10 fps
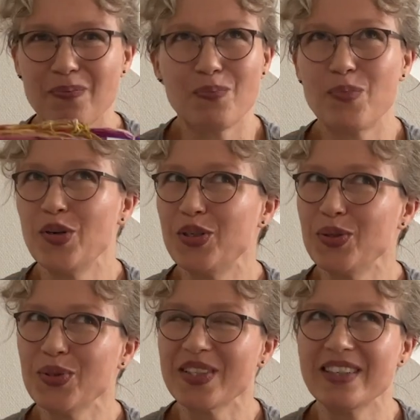
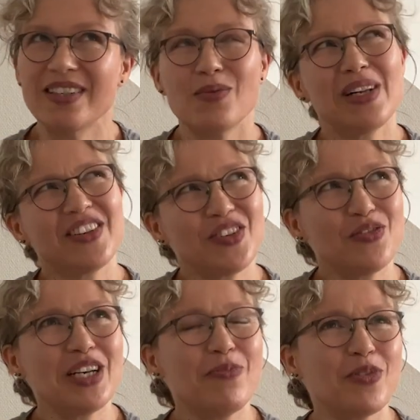producer, well, not
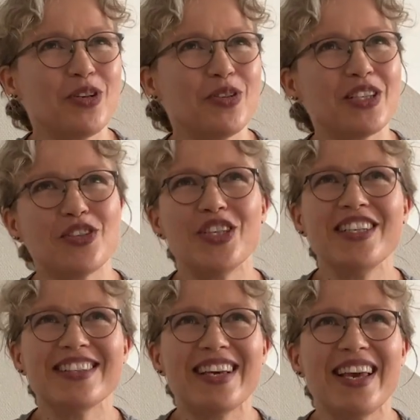really producer,
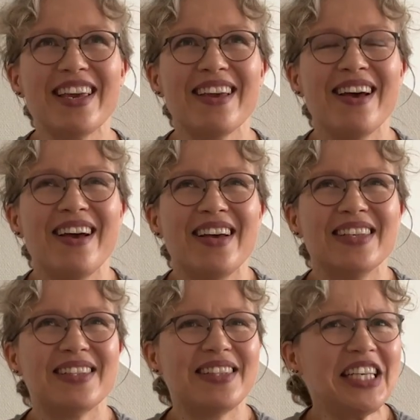she's a
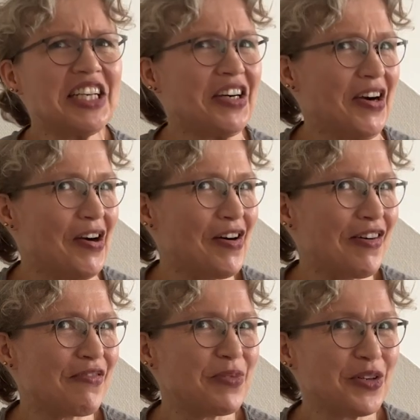seeker
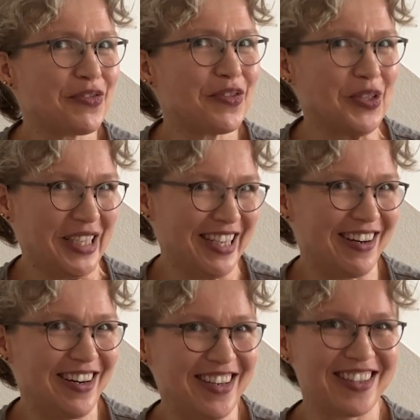of beautiful
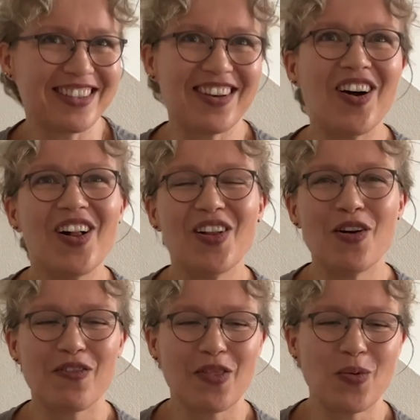yarns all
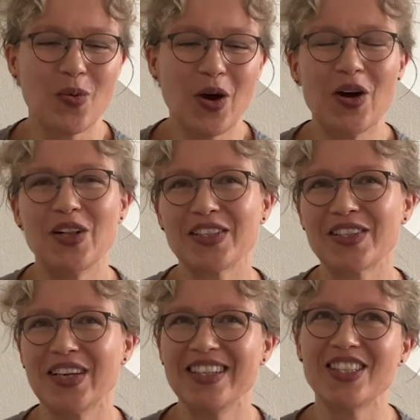over the world,
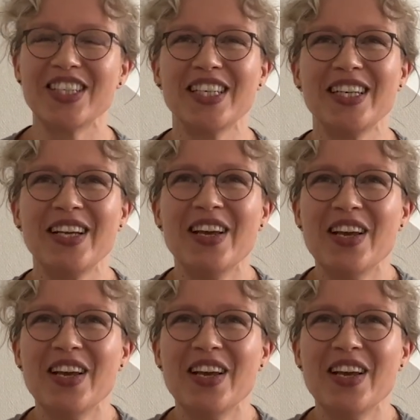and she